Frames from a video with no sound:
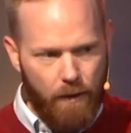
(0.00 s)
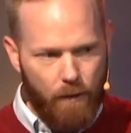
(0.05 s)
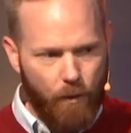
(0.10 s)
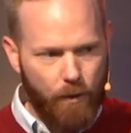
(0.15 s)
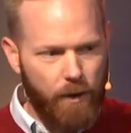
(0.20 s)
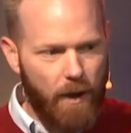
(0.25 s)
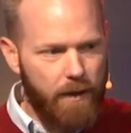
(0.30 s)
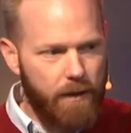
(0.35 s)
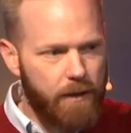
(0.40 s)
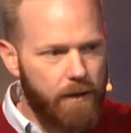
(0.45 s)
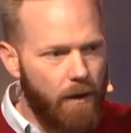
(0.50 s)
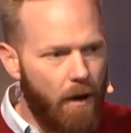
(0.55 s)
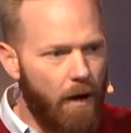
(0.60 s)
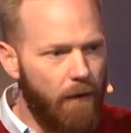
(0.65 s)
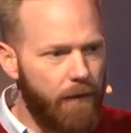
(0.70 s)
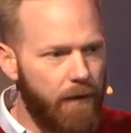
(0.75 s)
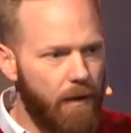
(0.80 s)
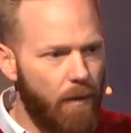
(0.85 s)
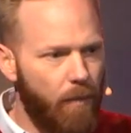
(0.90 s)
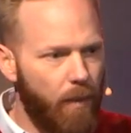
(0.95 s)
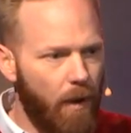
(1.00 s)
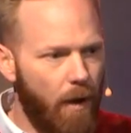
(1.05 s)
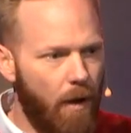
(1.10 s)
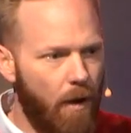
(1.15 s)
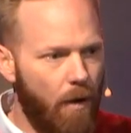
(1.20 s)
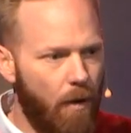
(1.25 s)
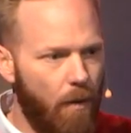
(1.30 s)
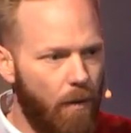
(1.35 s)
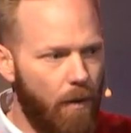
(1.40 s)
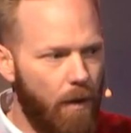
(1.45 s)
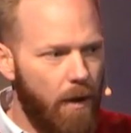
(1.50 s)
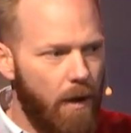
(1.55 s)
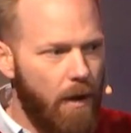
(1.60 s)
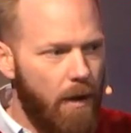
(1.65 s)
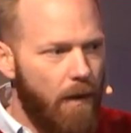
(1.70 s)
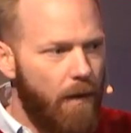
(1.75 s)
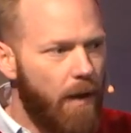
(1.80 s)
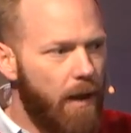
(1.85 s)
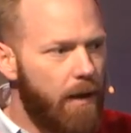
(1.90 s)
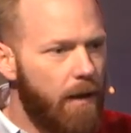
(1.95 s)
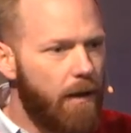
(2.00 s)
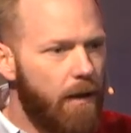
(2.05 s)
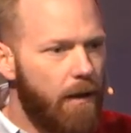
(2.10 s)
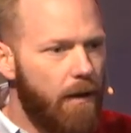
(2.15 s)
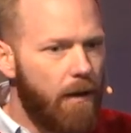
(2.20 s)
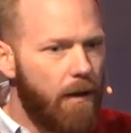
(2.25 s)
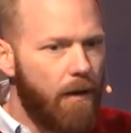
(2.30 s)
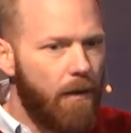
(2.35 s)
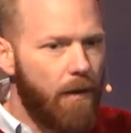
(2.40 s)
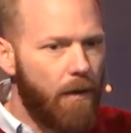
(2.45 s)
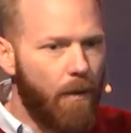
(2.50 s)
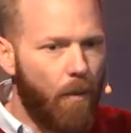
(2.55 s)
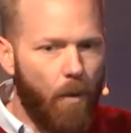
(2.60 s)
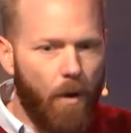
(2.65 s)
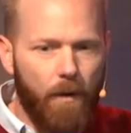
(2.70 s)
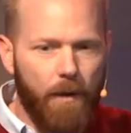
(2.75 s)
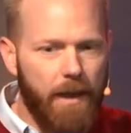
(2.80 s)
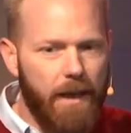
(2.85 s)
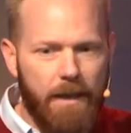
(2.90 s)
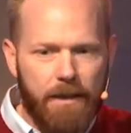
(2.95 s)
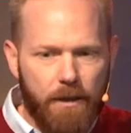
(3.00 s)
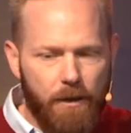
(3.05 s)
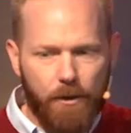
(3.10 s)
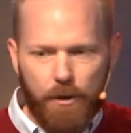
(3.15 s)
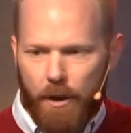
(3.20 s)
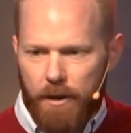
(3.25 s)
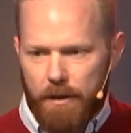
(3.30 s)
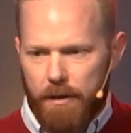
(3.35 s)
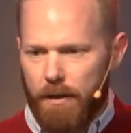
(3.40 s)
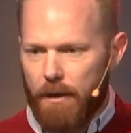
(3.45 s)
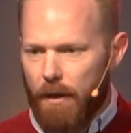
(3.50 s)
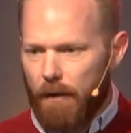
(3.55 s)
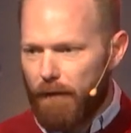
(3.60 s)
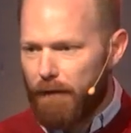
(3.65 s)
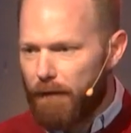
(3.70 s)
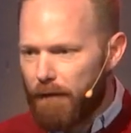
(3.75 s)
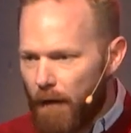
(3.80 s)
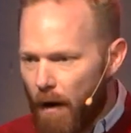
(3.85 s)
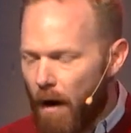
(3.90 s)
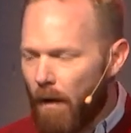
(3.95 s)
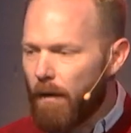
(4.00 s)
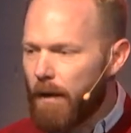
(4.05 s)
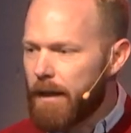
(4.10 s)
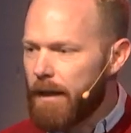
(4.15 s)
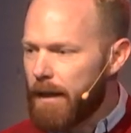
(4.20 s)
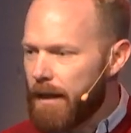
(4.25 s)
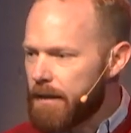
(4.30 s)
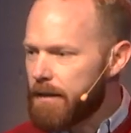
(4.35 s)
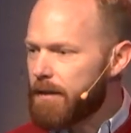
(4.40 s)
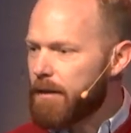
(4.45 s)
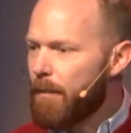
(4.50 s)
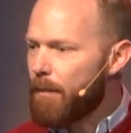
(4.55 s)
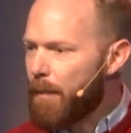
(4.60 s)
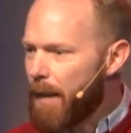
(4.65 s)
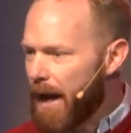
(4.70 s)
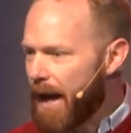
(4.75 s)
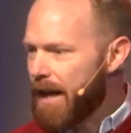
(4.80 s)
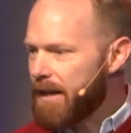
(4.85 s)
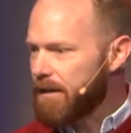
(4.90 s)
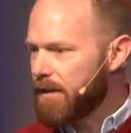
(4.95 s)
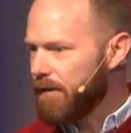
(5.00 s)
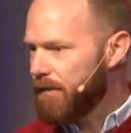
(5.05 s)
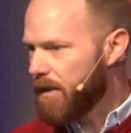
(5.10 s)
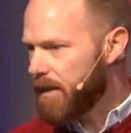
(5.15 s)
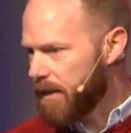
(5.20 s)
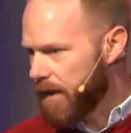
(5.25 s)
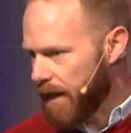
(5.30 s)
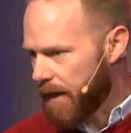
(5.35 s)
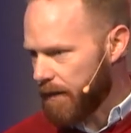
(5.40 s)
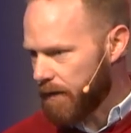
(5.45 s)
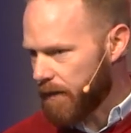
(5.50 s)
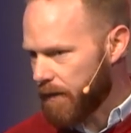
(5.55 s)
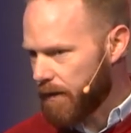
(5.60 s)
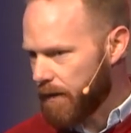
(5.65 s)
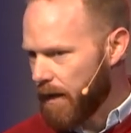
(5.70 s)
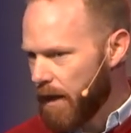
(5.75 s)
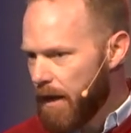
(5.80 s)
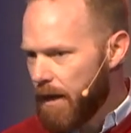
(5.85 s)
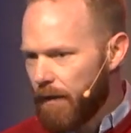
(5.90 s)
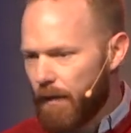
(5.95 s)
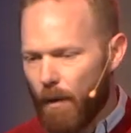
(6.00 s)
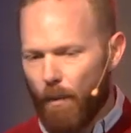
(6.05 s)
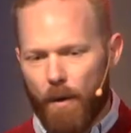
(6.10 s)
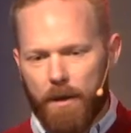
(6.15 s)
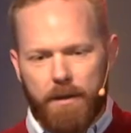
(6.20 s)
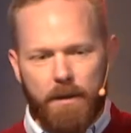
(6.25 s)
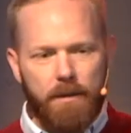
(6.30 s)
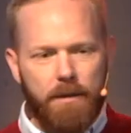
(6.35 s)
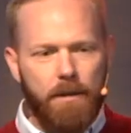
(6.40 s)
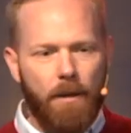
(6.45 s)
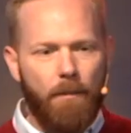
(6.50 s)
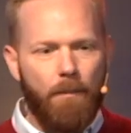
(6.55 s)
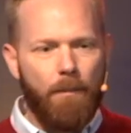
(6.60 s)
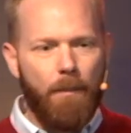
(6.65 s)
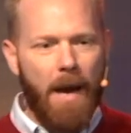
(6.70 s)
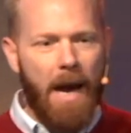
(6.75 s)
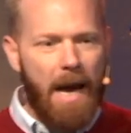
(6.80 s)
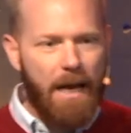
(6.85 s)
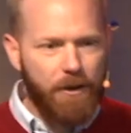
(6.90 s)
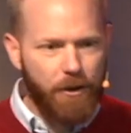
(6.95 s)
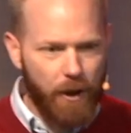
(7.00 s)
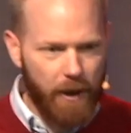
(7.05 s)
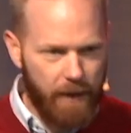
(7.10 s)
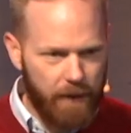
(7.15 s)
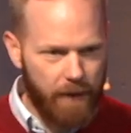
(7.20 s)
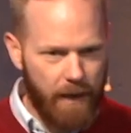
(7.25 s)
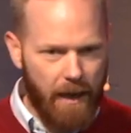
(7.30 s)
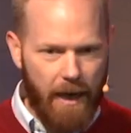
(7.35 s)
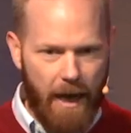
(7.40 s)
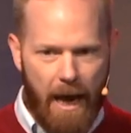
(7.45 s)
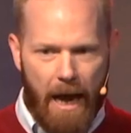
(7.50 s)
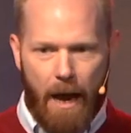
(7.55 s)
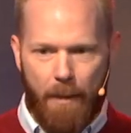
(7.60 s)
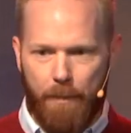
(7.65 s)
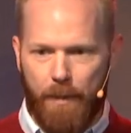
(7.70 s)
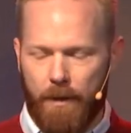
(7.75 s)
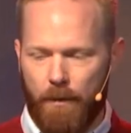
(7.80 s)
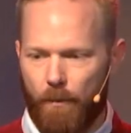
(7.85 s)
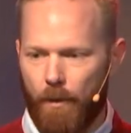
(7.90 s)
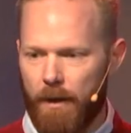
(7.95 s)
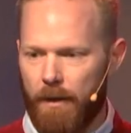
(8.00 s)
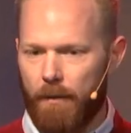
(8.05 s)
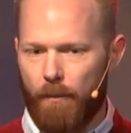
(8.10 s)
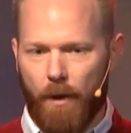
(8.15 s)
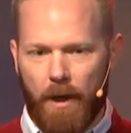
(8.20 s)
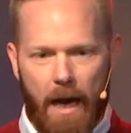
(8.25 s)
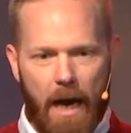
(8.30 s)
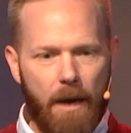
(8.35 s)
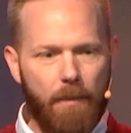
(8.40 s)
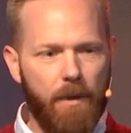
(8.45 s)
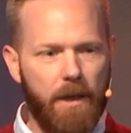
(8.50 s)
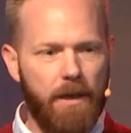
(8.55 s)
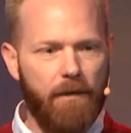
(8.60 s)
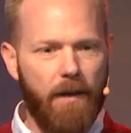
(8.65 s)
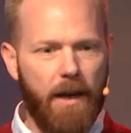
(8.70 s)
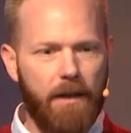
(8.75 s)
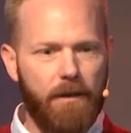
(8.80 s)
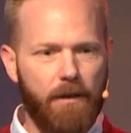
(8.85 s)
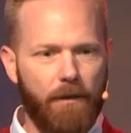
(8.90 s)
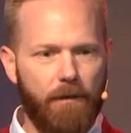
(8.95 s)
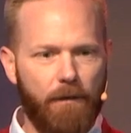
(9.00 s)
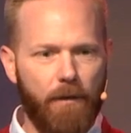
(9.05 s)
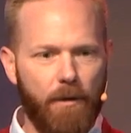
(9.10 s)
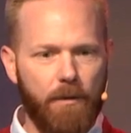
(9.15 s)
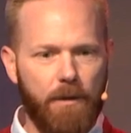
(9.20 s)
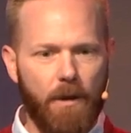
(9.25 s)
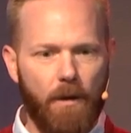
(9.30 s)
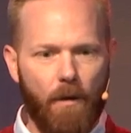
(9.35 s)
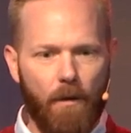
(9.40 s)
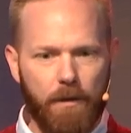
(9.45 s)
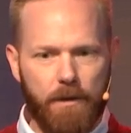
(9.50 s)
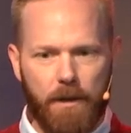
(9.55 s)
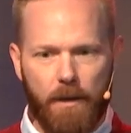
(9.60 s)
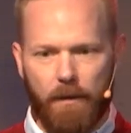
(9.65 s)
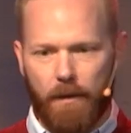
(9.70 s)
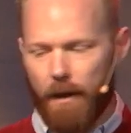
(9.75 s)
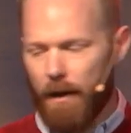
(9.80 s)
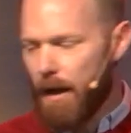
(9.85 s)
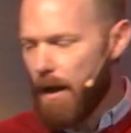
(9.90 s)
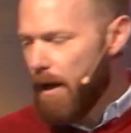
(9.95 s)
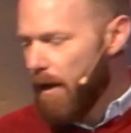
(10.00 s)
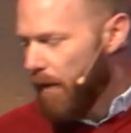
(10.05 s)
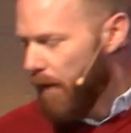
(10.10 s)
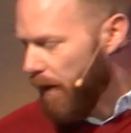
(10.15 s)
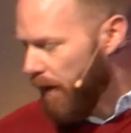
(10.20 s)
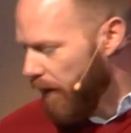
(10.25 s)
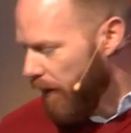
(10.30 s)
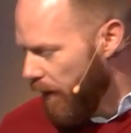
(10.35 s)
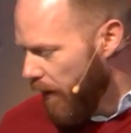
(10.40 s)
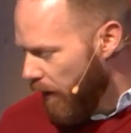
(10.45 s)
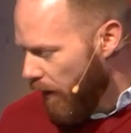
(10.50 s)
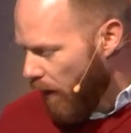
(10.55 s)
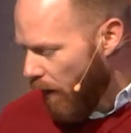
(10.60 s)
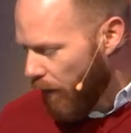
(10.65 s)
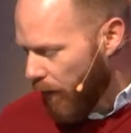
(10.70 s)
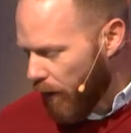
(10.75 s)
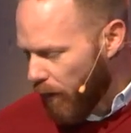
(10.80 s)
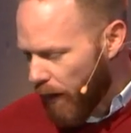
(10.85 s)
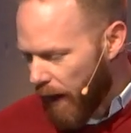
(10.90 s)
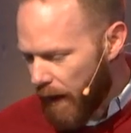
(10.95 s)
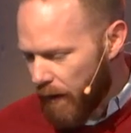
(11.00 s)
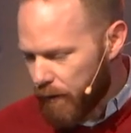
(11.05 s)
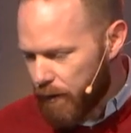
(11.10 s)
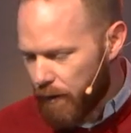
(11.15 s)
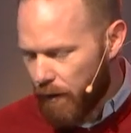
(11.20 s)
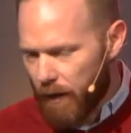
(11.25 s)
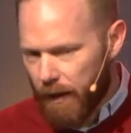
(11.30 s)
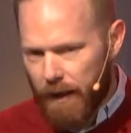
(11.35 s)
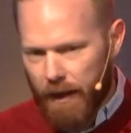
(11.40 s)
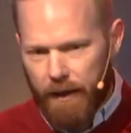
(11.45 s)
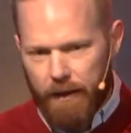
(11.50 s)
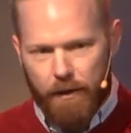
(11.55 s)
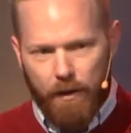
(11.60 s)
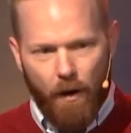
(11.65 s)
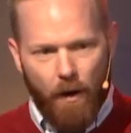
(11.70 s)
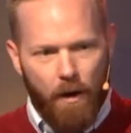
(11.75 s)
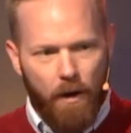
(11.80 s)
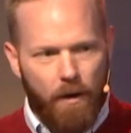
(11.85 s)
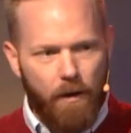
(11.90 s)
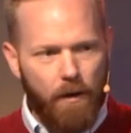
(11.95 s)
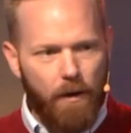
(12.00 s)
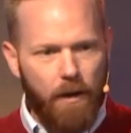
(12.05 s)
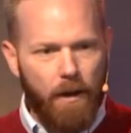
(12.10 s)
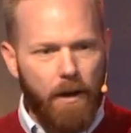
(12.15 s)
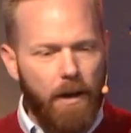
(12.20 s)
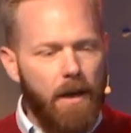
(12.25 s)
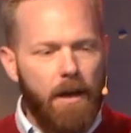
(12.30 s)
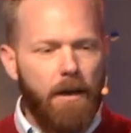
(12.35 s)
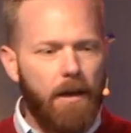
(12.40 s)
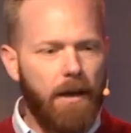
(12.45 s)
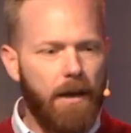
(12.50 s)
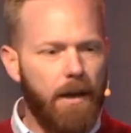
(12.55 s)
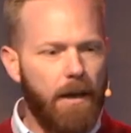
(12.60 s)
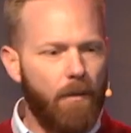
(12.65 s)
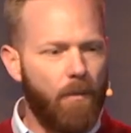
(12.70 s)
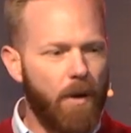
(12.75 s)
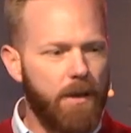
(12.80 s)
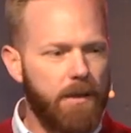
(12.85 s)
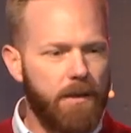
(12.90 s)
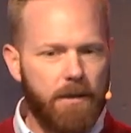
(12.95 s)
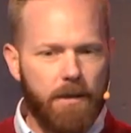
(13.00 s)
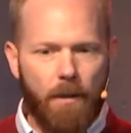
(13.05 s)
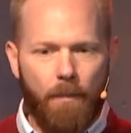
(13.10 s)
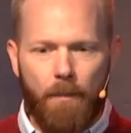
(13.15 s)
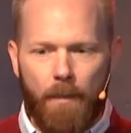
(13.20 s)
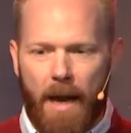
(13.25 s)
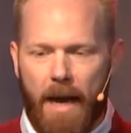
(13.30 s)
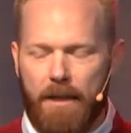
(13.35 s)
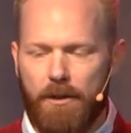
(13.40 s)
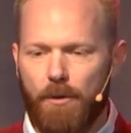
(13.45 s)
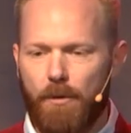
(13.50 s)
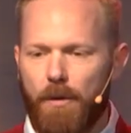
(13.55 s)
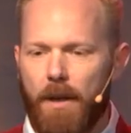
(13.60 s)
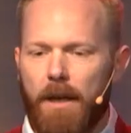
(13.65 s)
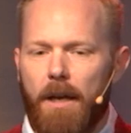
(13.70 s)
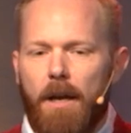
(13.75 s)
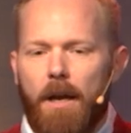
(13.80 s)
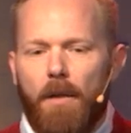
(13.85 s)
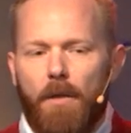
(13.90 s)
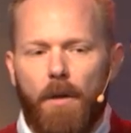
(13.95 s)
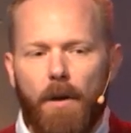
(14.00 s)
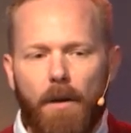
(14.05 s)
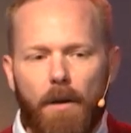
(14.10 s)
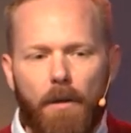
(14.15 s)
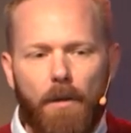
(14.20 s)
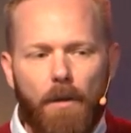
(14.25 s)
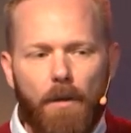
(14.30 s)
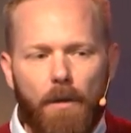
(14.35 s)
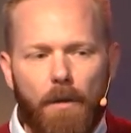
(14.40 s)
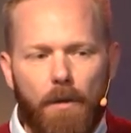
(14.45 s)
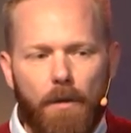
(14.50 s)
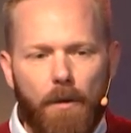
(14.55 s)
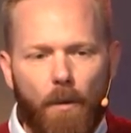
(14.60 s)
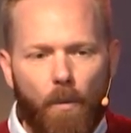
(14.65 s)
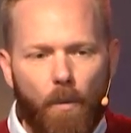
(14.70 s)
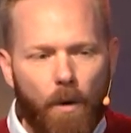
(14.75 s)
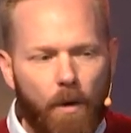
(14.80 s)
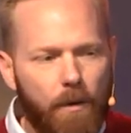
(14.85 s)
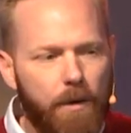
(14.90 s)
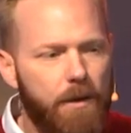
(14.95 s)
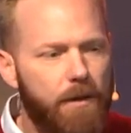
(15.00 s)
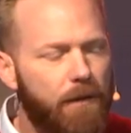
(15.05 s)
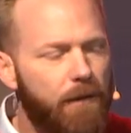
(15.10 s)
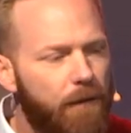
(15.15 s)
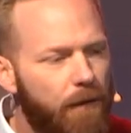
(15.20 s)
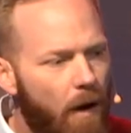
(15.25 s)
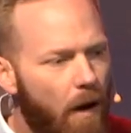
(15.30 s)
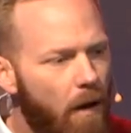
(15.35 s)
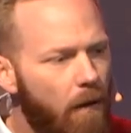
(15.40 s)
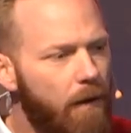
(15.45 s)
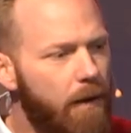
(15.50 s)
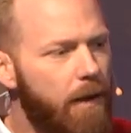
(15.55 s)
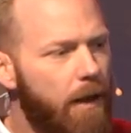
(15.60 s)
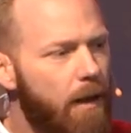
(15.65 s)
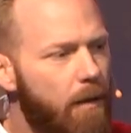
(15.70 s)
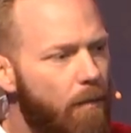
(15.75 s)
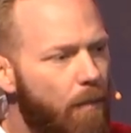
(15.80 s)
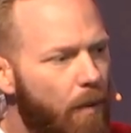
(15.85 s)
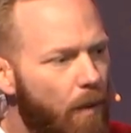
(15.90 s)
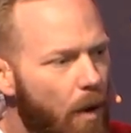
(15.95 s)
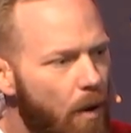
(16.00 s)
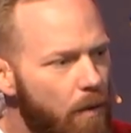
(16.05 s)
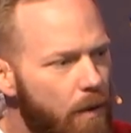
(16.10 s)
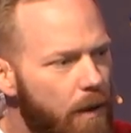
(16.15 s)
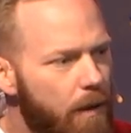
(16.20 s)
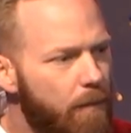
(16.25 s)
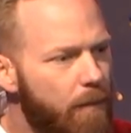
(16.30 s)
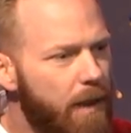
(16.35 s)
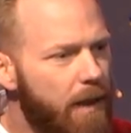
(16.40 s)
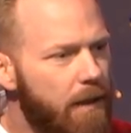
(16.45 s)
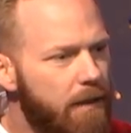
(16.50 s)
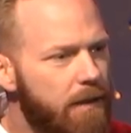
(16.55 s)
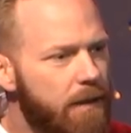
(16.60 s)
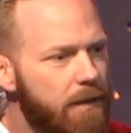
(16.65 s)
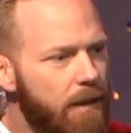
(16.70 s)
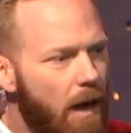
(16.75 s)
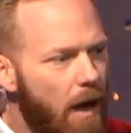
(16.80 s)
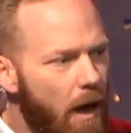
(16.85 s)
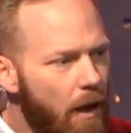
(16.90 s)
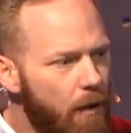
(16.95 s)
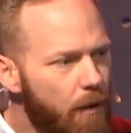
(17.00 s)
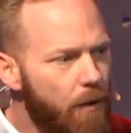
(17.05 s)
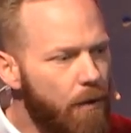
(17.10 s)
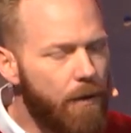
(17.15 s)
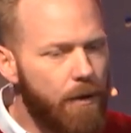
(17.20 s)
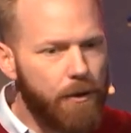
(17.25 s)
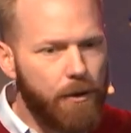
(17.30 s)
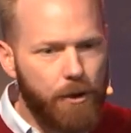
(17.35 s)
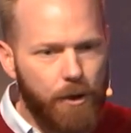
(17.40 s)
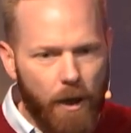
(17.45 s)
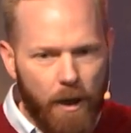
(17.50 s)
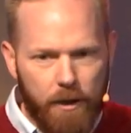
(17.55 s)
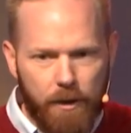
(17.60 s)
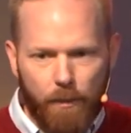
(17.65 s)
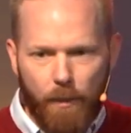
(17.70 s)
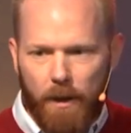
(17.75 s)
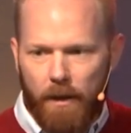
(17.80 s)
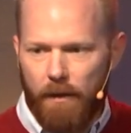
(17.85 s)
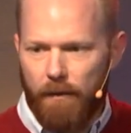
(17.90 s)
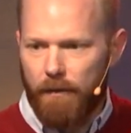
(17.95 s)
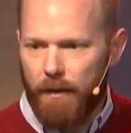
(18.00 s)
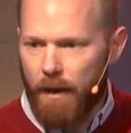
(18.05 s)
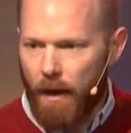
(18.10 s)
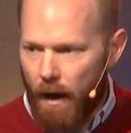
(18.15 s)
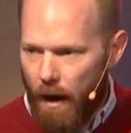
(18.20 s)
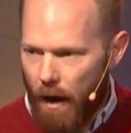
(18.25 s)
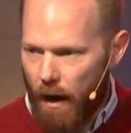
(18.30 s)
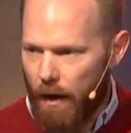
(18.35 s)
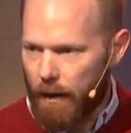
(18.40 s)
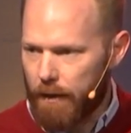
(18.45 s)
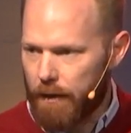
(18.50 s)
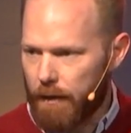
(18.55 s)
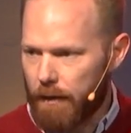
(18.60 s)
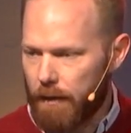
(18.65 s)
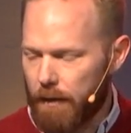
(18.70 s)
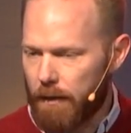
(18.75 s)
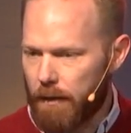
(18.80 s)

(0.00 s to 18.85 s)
We'll try to soften the blow that the world isn't just fallen in some passive sense. There wasn't some magic that happened when Adam and Eve ate the fruit that all of a sudden all the ground started getting darker, and it wasn't some magical thing. The world is fallen and broken because it's under the judgment of God.